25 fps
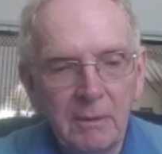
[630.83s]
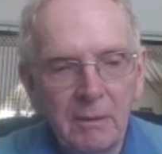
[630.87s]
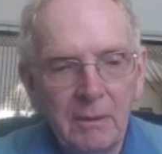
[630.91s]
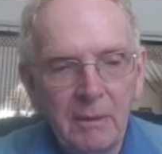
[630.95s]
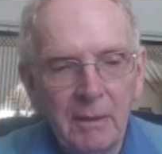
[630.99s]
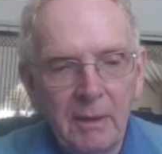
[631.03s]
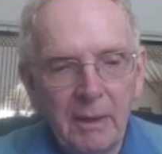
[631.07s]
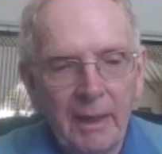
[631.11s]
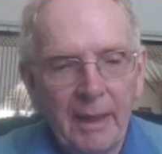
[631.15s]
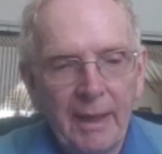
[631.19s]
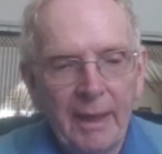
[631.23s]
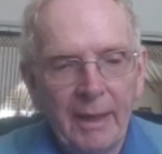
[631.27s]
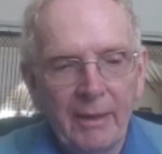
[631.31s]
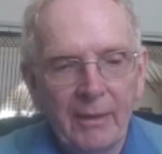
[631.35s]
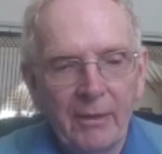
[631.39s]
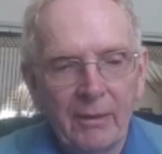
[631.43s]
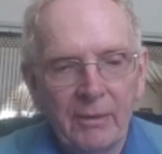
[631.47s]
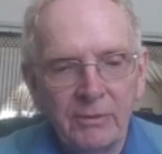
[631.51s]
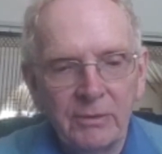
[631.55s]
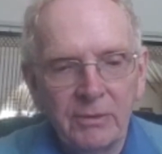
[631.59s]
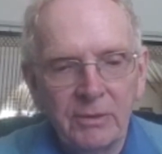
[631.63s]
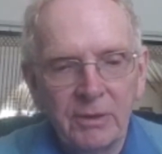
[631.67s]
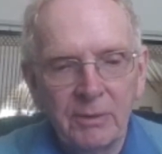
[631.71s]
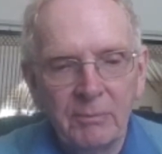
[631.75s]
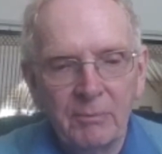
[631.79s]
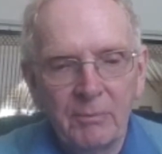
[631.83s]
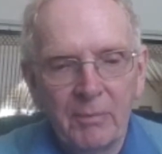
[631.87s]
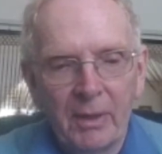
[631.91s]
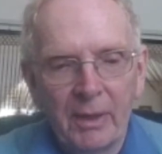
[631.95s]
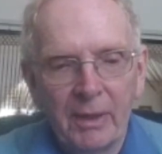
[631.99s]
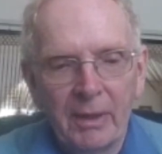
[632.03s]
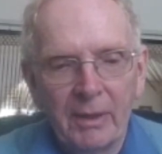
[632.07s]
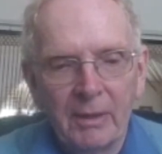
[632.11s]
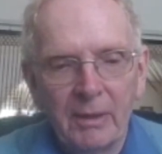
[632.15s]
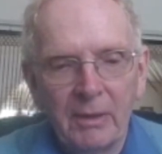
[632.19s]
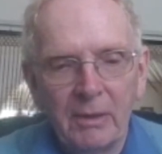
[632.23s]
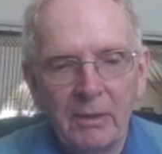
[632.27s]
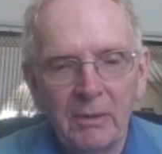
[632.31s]
Hang on, said
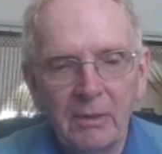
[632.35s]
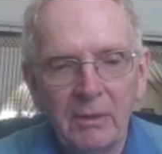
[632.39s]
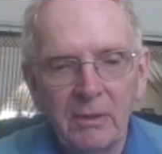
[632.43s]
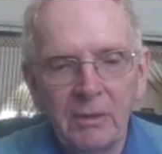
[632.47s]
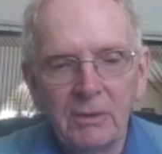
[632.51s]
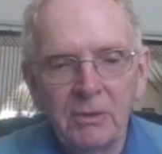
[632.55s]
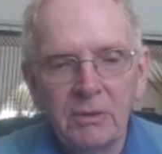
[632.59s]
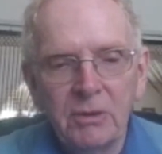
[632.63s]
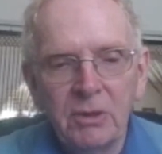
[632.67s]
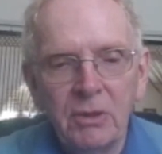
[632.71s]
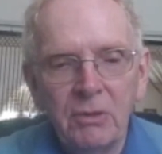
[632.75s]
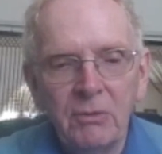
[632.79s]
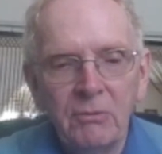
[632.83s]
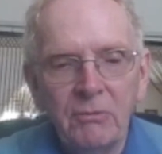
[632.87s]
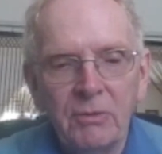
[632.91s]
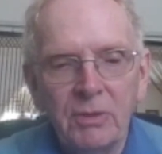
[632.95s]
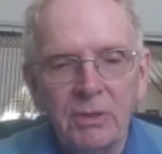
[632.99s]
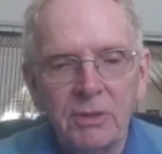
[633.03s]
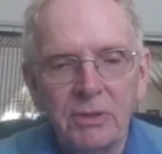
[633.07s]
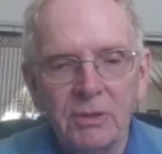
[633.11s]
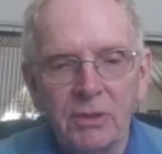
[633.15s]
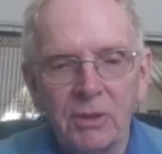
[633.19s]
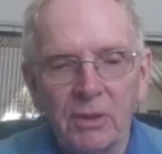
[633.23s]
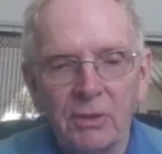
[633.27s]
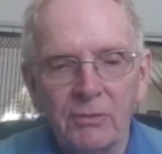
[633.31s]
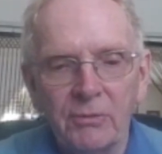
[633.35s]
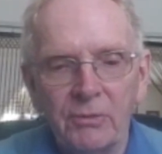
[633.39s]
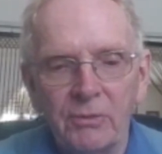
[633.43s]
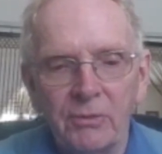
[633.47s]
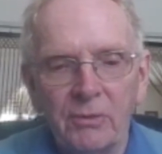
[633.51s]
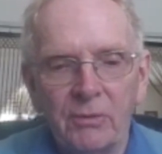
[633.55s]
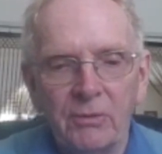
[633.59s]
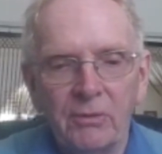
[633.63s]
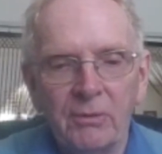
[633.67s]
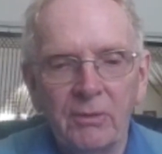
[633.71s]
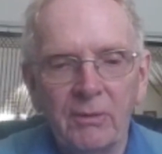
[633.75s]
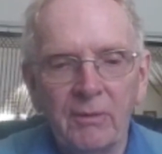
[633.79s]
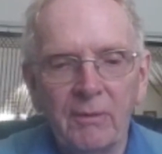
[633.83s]
Michael. Tourist or
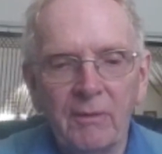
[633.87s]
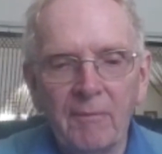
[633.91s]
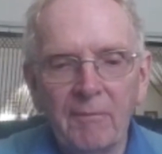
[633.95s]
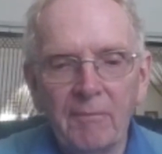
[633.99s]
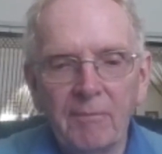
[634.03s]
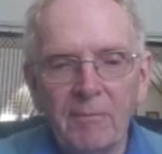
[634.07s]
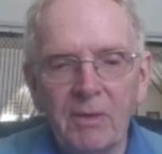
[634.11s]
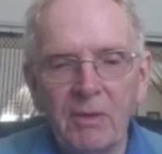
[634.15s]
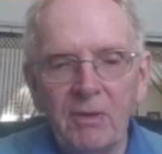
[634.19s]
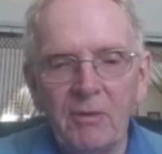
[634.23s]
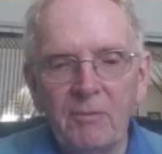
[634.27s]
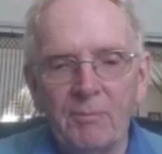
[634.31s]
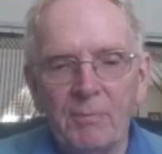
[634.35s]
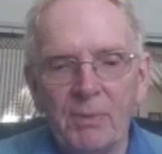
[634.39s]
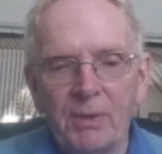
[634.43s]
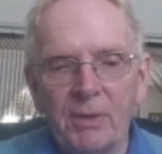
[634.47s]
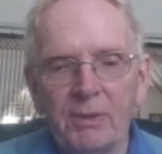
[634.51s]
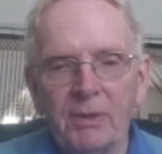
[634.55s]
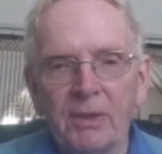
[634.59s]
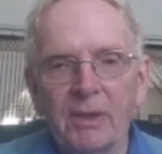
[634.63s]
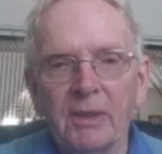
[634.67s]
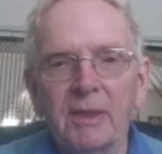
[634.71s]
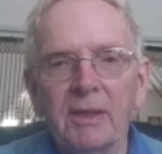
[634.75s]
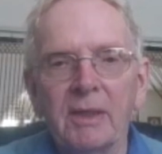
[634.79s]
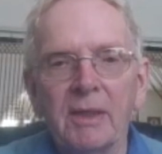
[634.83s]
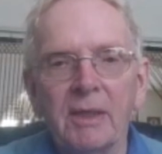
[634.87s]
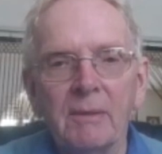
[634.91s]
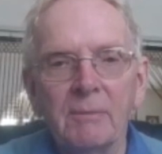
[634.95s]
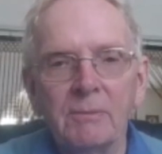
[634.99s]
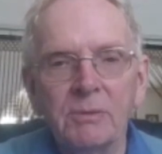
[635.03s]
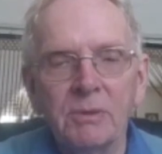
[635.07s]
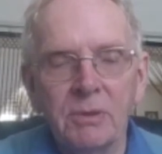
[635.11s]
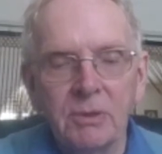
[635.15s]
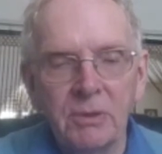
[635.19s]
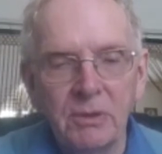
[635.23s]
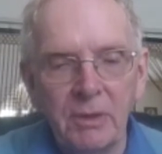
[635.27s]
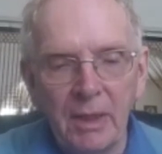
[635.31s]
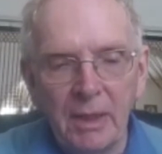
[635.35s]
no, you've been at Gabe's
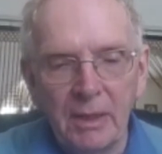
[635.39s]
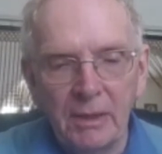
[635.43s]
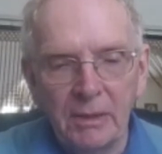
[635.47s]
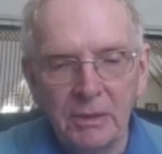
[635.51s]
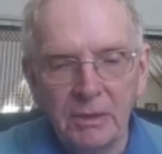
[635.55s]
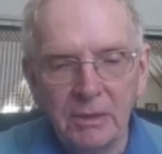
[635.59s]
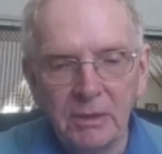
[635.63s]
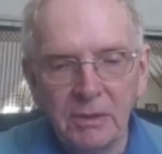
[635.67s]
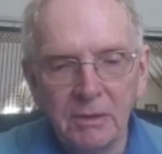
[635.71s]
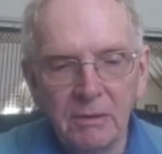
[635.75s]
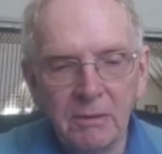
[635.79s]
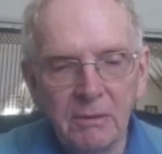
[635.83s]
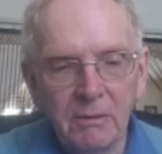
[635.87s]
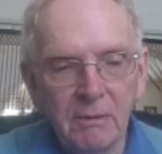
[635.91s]
grass.